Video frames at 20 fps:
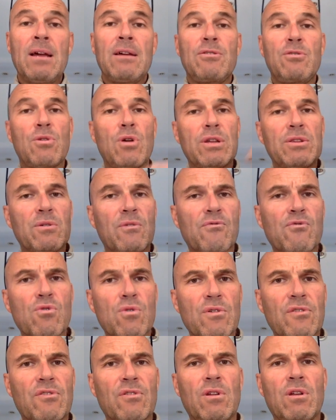You get, of
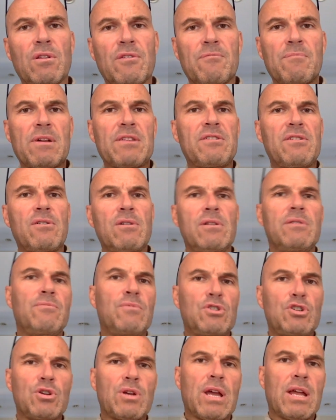course, a lot of material in
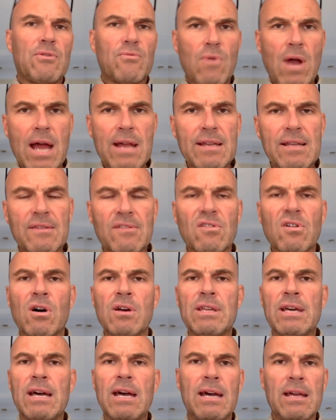which you can write and so
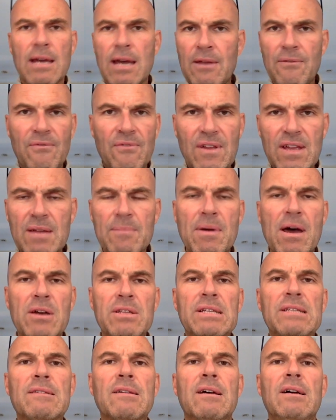on and think about
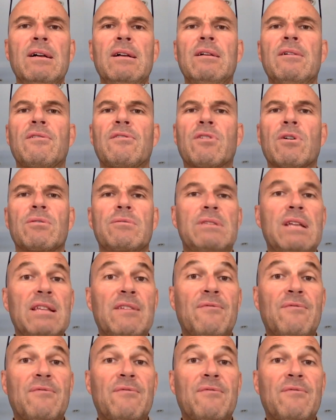it. So that's